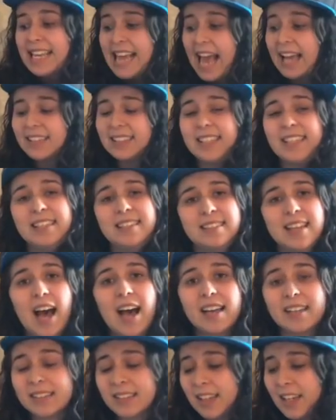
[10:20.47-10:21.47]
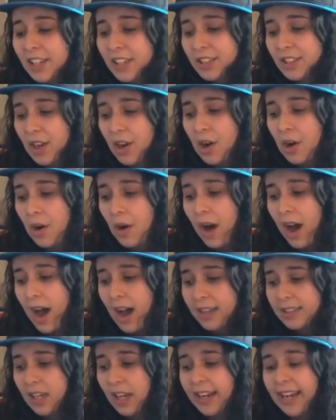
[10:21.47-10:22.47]
Yes, he does. So
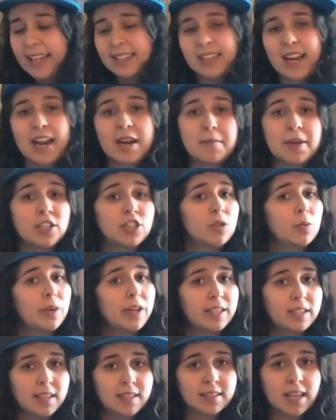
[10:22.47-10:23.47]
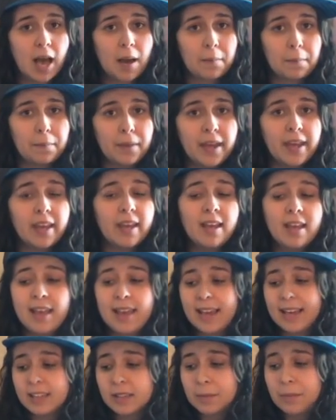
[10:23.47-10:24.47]
uh, Sonic has an animation when he does up B.
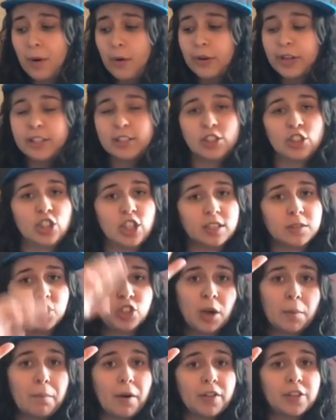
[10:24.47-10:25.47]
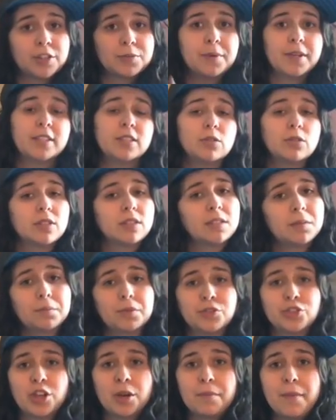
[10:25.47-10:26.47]
His opponents just jump on the spring, so it's a
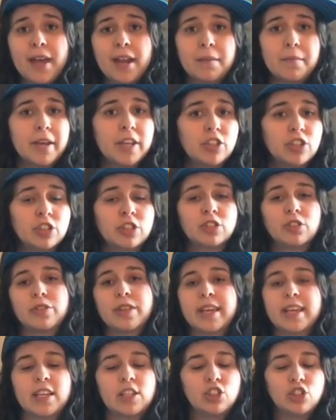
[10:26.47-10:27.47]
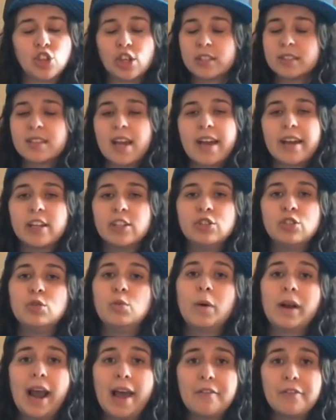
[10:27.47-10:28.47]
simple jump animation, so they can just kind of do
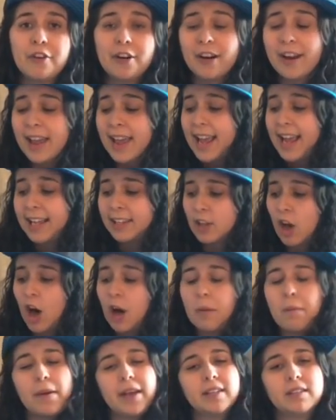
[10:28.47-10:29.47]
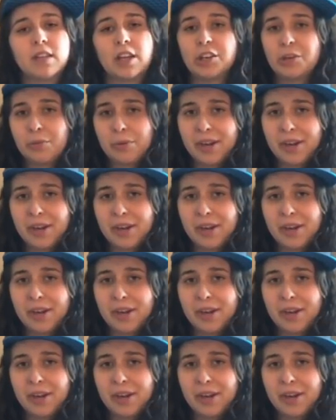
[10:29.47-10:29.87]
whatever. It's all based on a